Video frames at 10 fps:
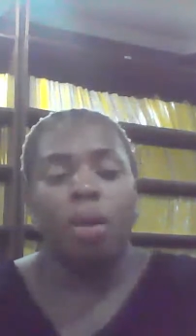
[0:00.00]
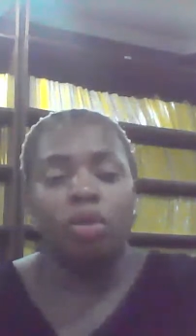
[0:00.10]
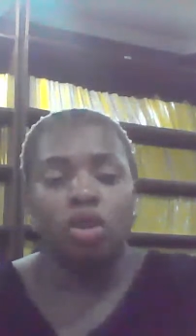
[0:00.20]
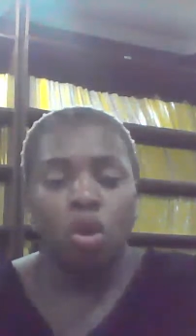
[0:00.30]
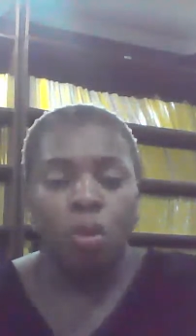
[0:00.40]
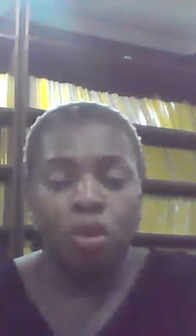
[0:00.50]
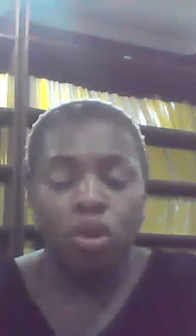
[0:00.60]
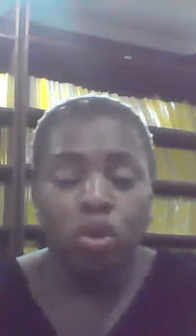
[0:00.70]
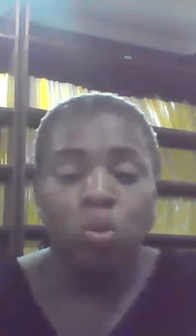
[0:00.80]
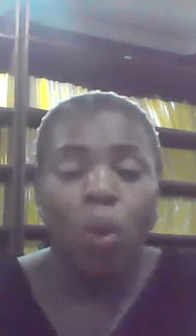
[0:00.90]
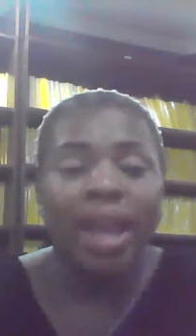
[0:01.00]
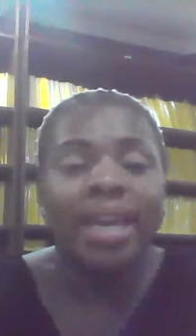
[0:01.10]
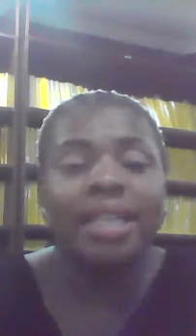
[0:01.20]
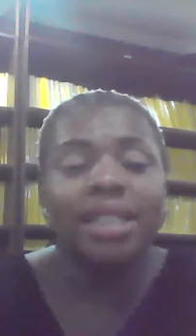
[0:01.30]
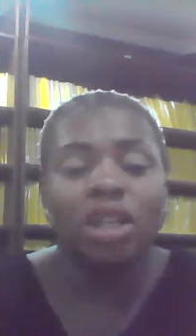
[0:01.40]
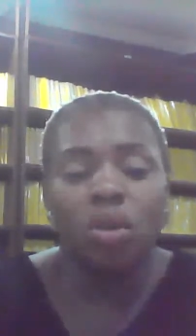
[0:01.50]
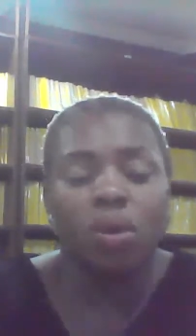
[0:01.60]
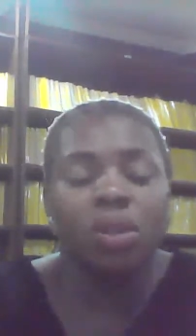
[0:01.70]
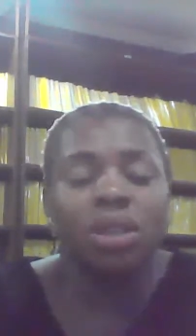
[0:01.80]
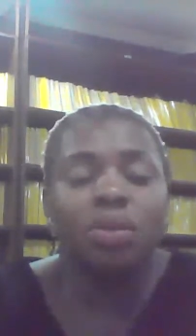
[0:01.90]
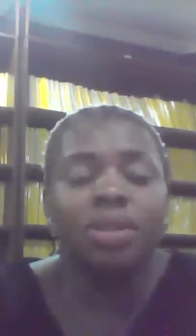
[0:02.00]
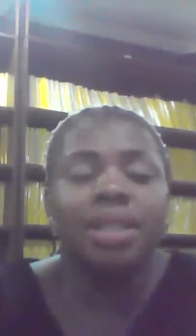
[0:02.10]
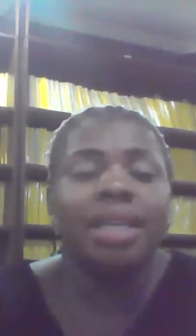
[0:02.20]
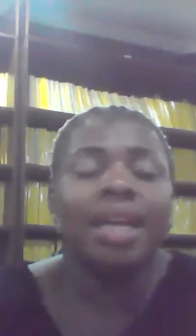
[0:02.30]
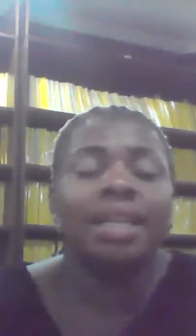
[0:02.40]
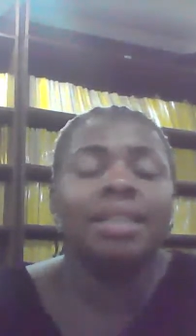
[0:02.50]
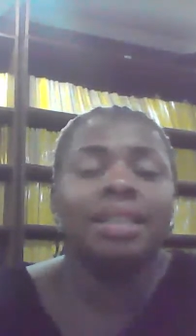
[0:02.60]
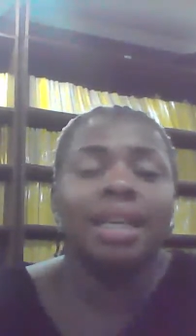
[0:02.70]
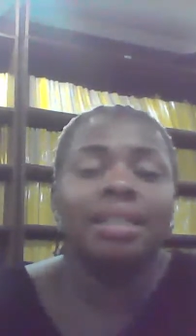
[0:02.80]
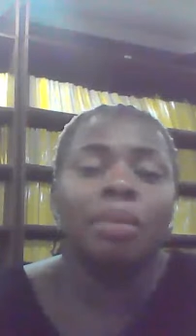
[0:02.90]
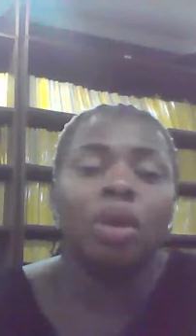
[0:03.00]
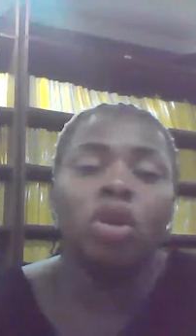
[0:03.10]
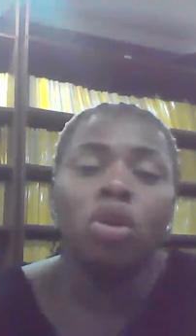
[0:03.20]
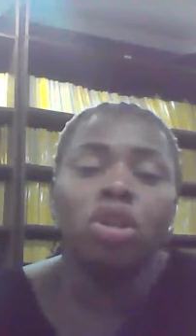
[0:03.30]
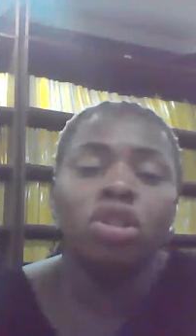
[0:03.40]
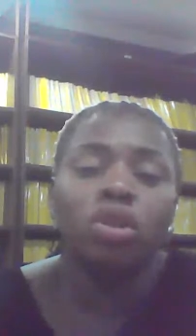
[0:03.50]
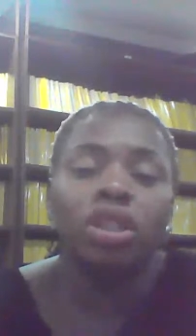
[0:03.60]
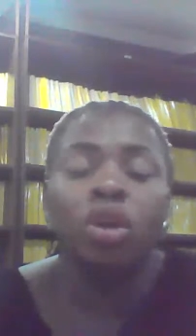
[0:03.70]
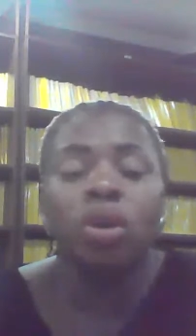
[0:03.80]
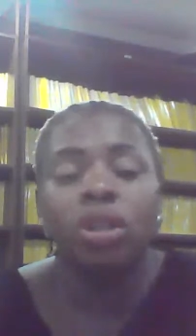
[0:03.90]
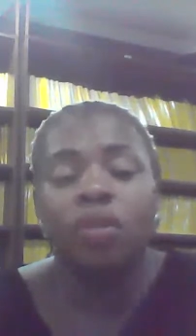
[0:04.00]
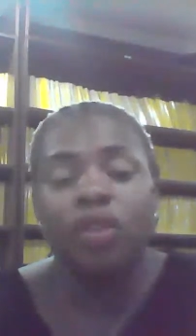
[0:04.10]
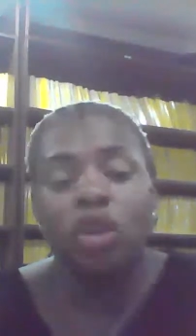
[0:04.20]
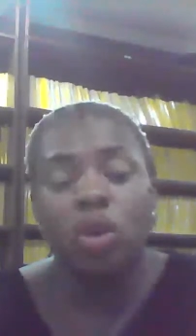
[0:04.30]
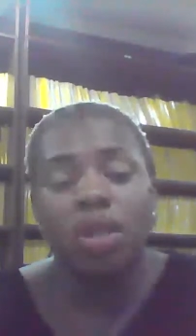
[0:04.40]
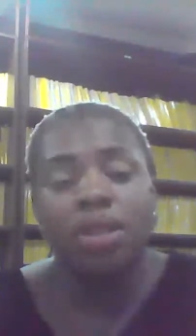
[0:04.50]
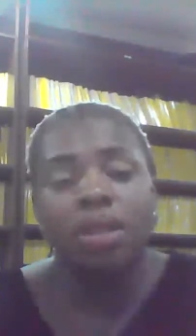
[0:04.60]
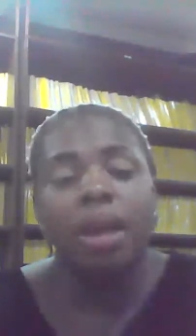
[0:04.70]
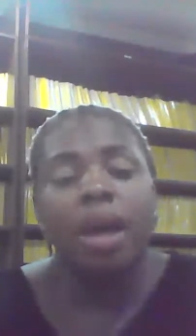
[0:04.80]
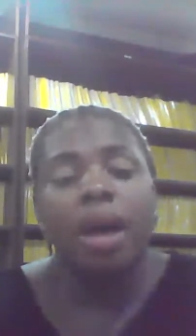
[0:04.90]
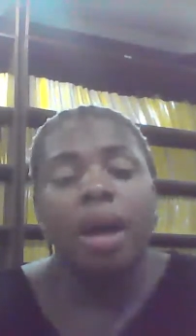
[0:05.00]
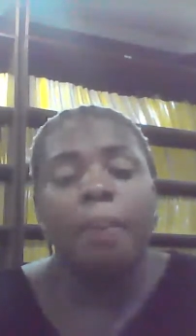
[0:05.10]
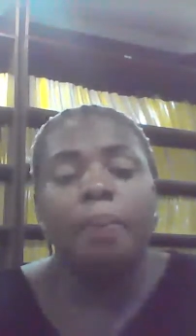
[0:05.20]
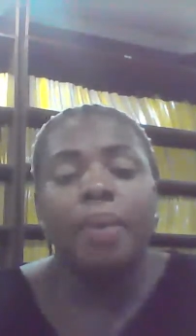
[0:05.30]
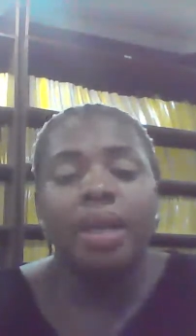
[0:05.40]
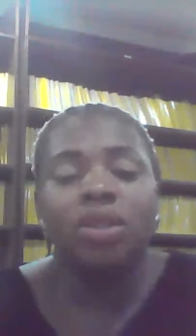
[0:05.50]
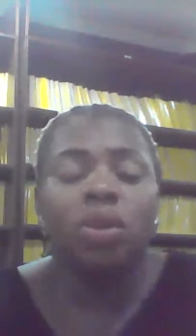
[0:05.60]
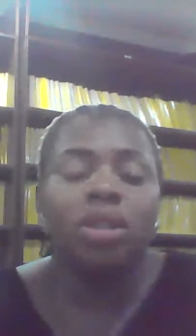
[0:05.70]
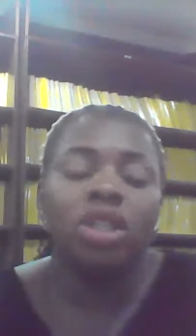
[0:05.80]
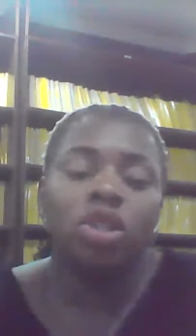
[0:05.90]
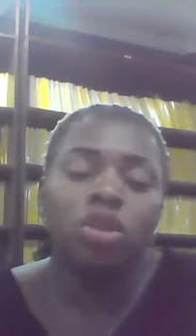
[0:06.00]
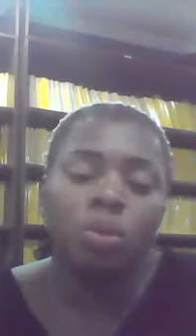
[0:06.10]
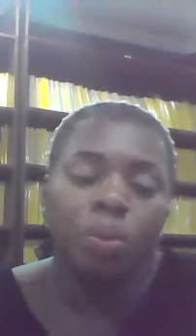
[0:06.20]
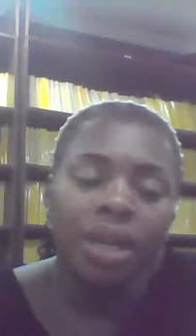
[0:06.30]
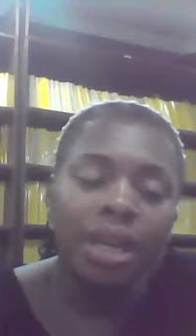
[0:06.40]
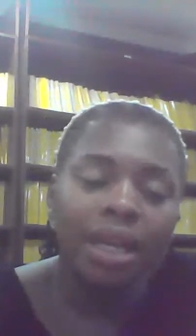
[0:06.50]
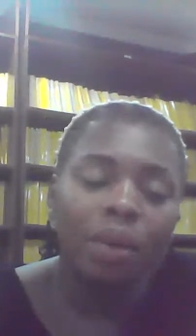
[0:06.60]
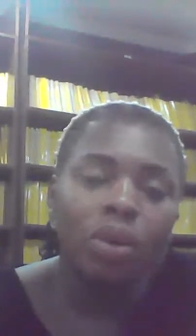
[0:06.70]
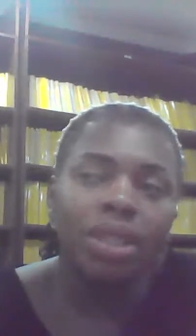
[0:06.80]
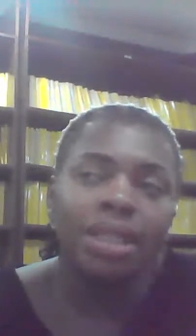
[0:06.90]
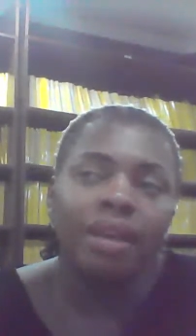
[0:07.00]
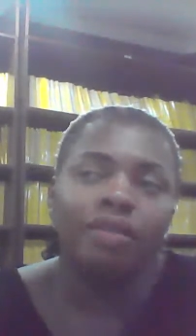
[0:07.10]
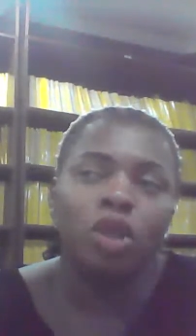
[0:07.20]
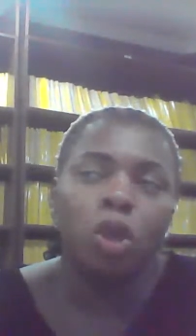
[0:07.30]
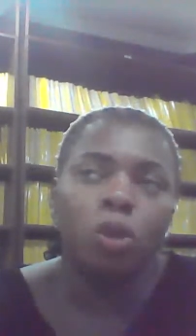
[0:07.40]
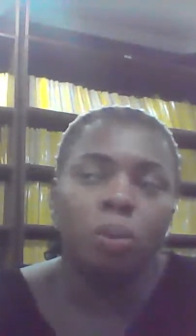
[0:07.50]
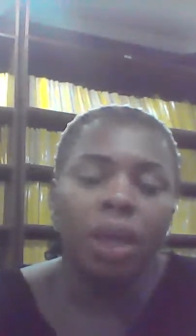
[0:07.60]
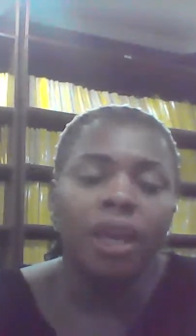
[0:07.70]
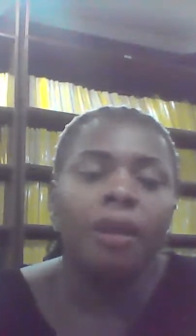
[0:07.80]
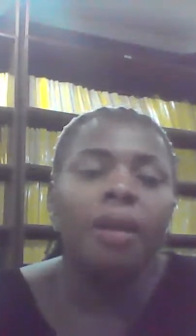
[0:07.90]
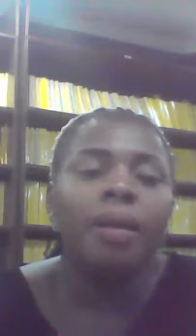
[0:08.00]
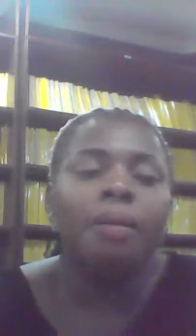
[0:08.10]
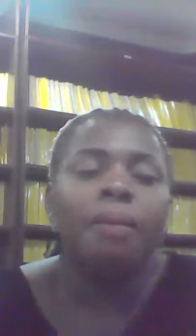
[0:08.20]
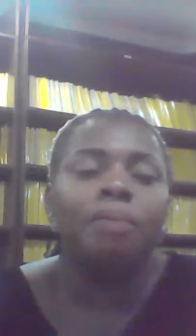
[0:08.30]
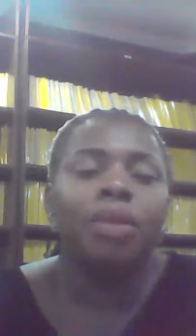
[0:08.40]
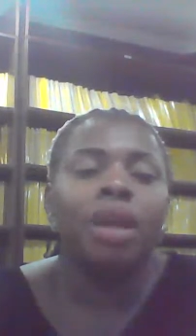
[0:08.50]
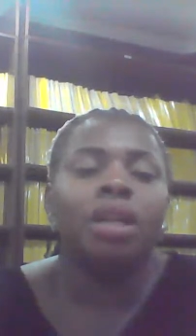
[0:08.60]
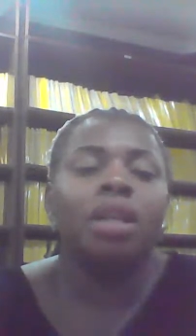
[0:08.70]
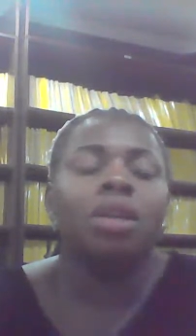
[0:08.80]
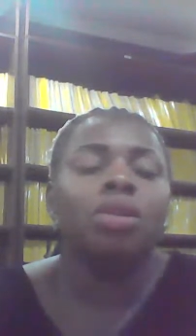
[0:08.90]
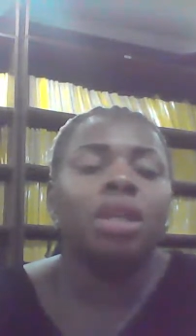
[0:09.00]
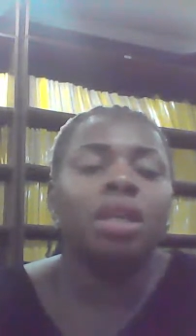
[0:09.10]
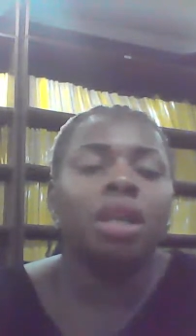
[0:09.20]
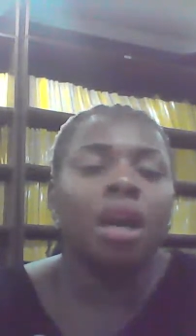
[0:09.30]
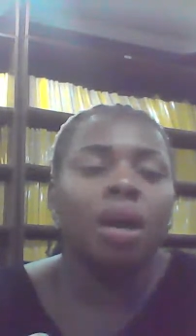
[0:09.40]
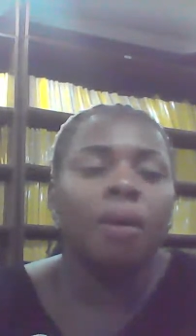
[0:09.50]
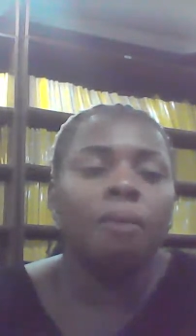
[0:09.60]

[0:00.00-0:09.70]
We hope he knows why he is in court. He will say that yes, I'm in court on the order of the court, based on the subpoena that was served on me. Then he said,